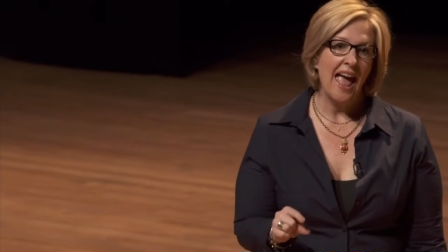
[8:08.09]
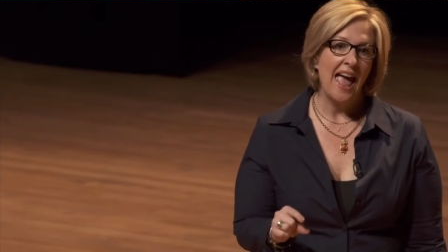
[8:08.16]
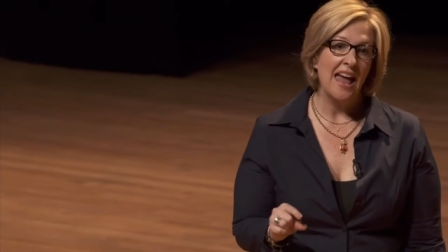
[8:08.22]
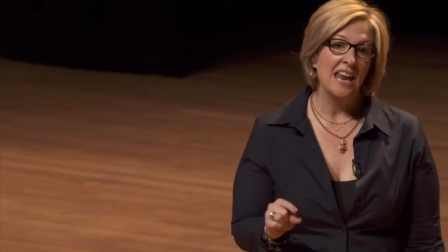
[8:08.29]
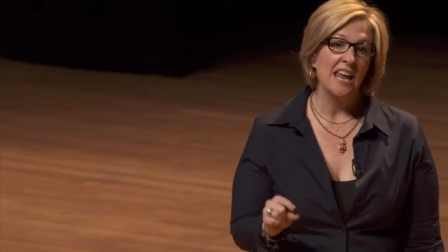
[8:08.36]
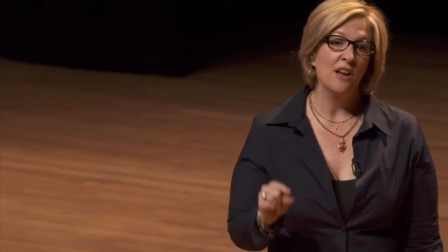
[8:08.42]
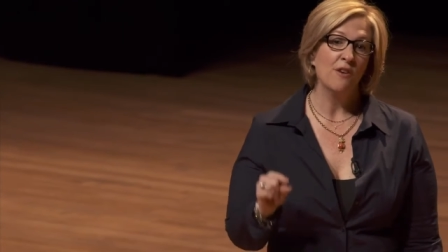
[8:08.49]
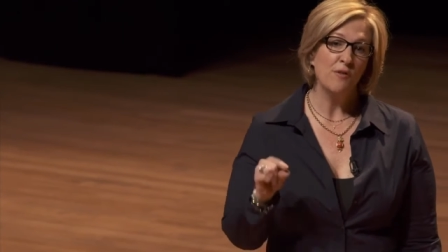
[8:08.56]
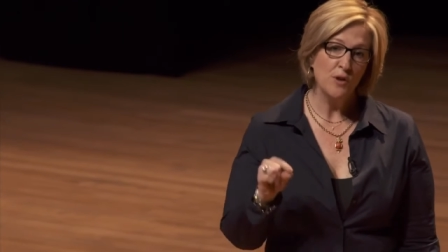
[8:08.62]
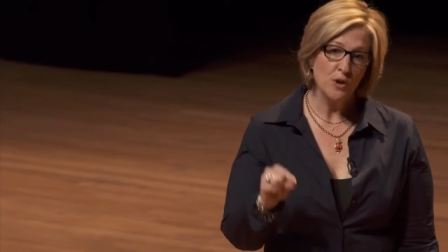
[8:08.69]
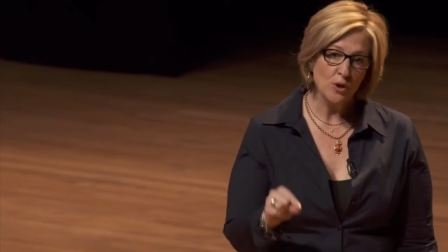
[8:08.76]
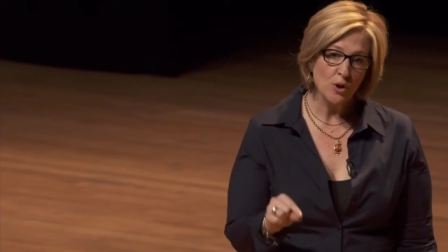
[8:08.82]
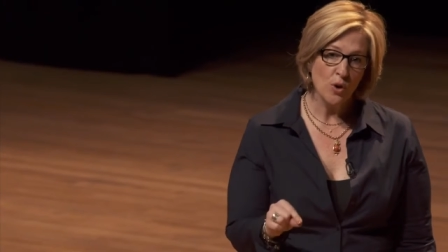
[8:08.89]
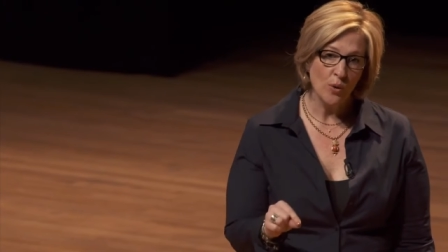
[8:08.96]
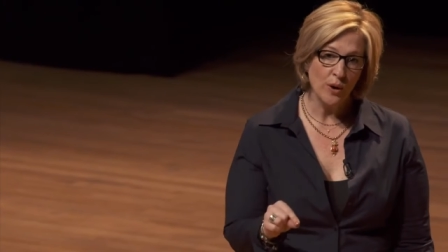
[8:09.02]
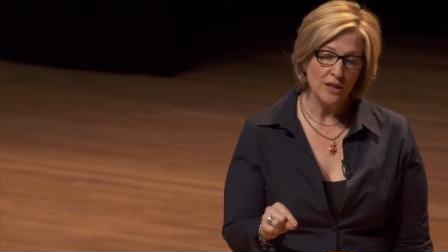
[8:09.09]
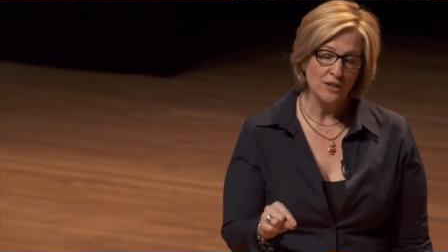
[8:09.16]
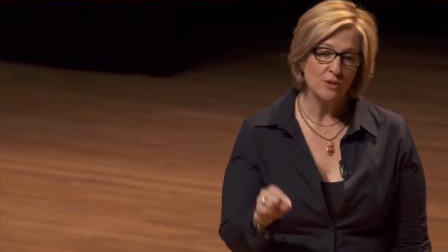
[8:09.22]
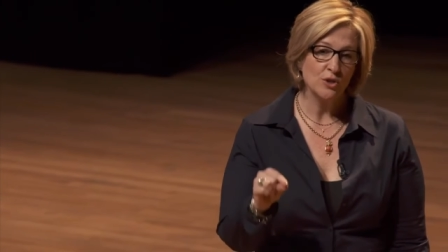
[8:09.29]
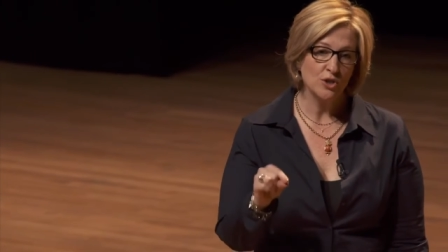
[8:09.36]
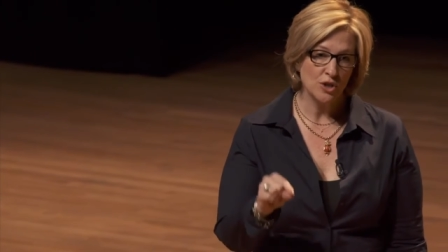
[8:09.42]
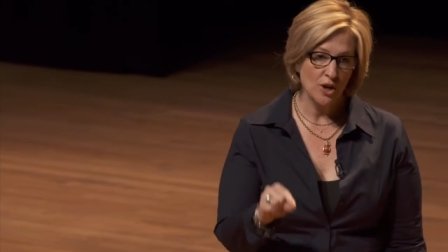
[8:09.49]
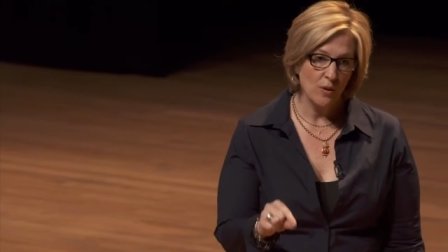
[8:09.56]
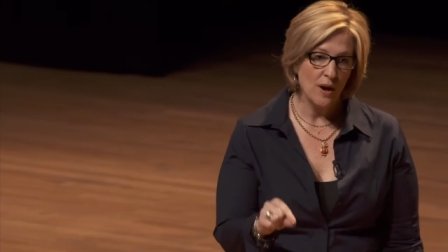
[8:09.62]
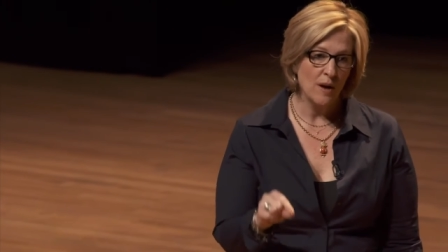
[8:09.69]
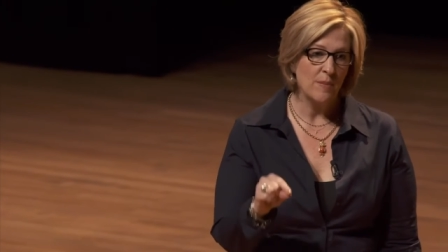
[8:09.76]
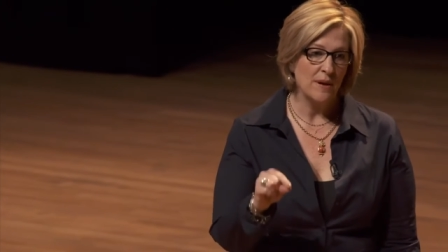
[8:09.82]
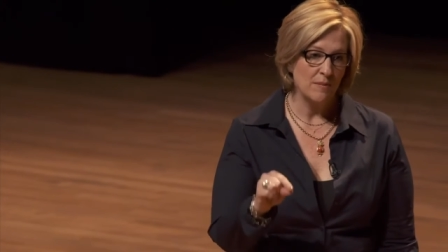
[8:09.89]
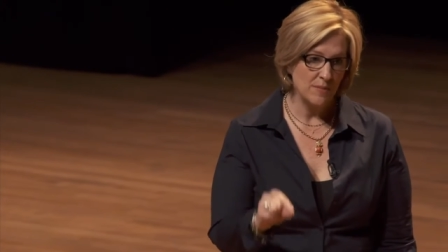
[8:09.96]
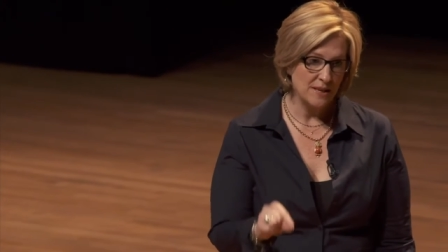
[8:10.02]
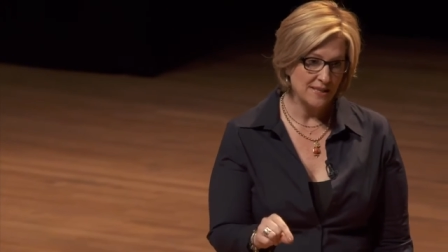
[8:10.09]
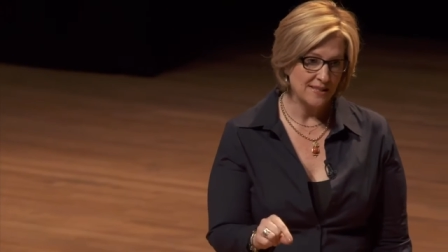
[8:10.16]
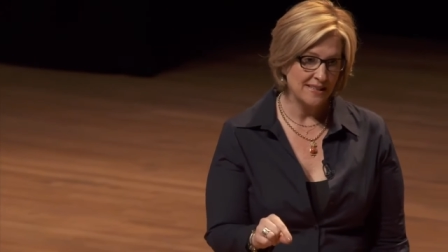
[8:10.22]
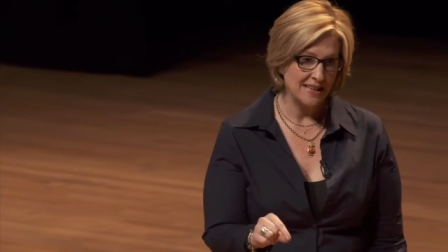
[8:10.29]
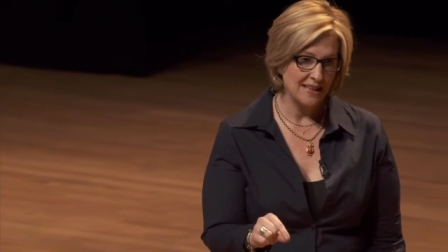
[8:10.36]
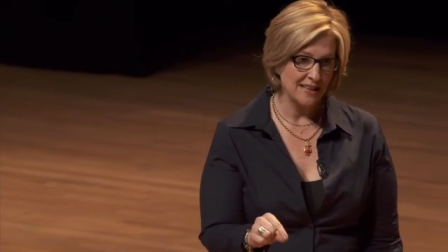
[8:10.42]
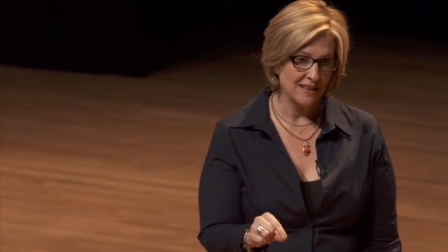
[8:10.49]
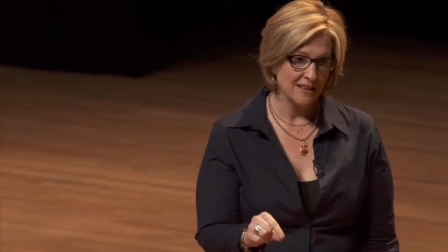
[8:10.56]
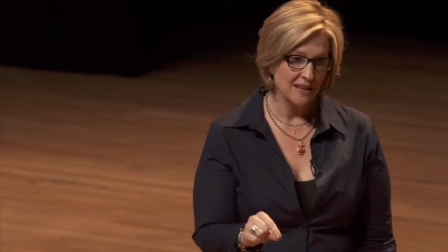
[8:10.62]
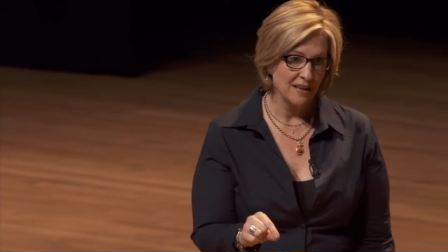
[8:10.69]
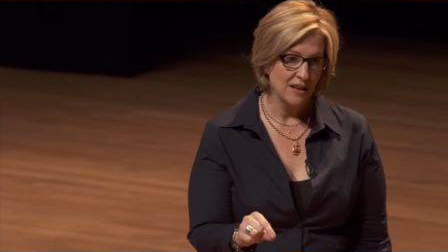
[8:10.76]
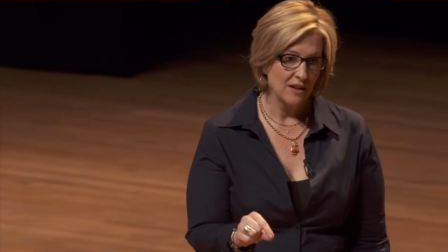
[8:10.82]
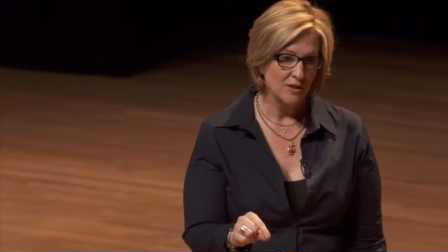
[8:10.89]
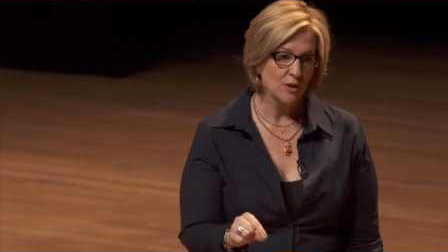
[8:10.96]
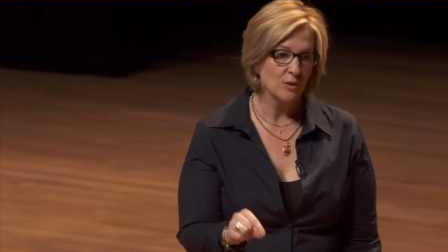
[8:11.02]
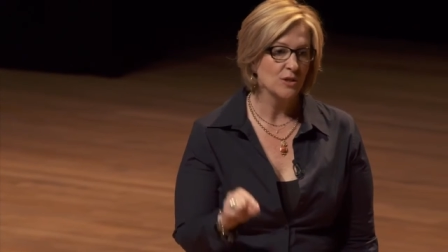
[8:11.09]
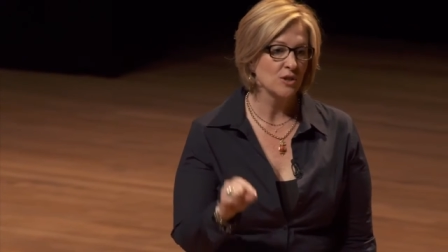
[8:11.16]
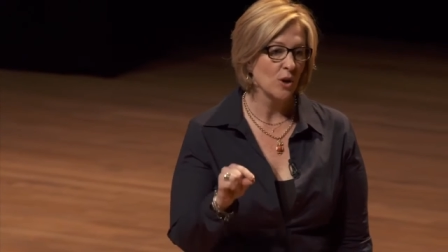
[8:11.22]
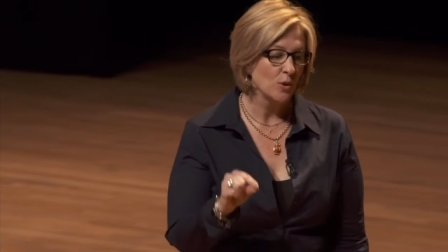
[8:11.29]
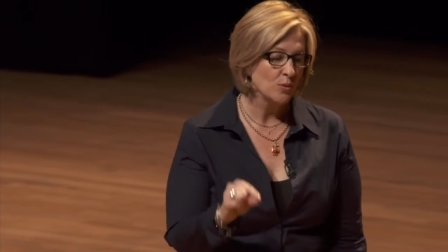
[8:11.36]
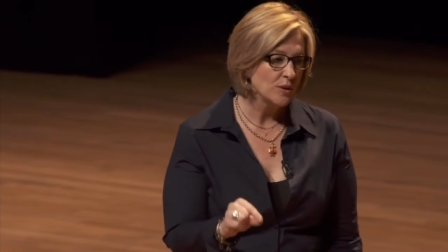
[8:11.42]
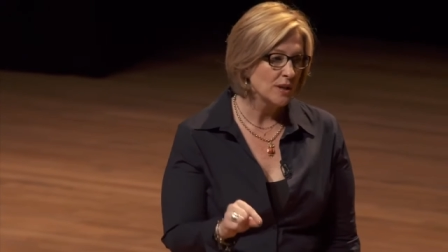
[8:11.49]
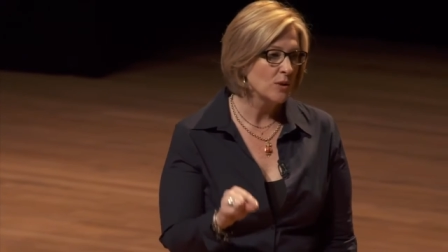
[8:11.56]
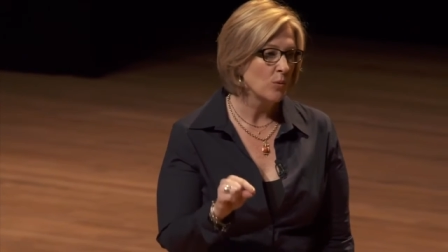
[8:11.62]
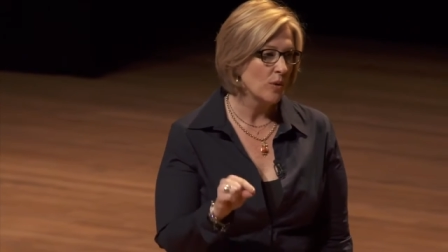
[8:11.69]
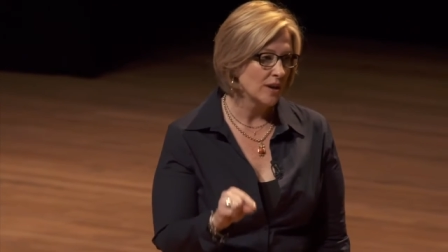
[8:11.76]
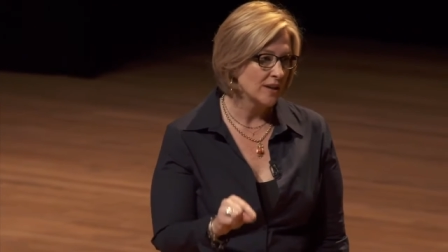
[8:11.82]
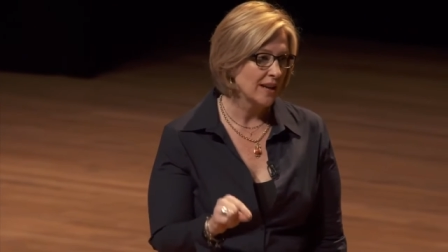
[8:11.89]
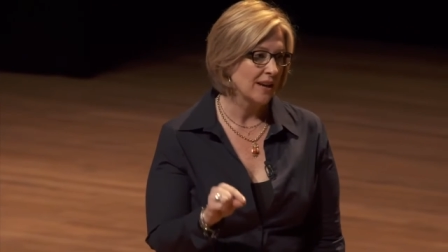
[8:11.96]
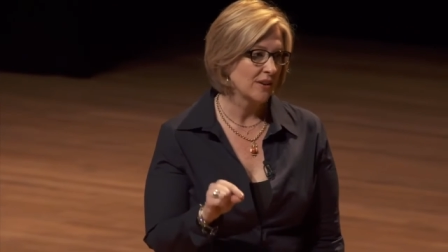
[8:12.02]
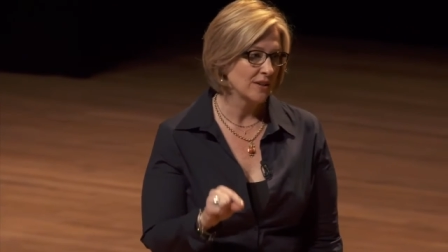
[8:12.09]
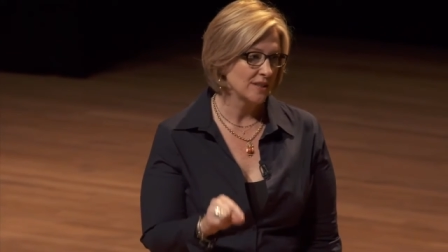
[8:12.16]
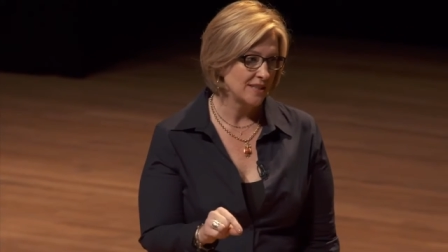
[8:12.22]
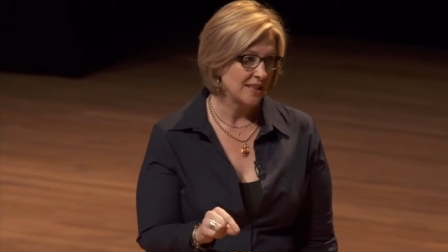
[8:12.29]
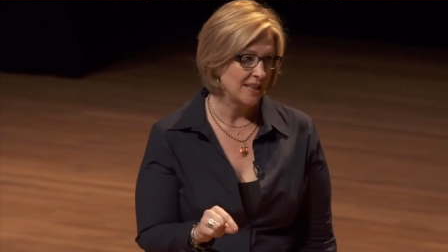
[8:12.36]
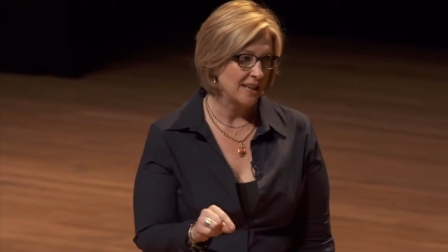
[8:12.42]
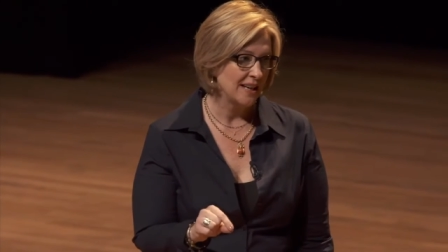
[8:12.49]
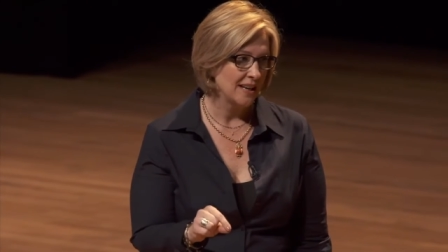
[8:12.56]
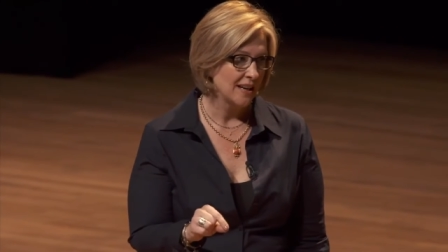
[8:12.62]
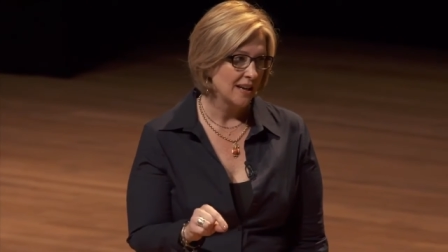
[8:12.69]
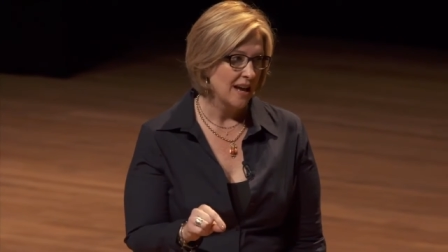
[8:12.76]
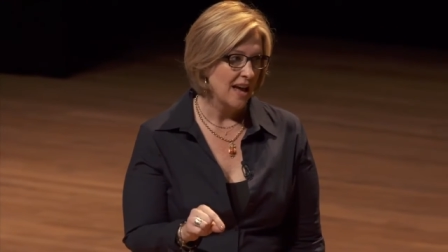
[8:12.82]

And if you're going to show up and be seen, there is only one guarantee,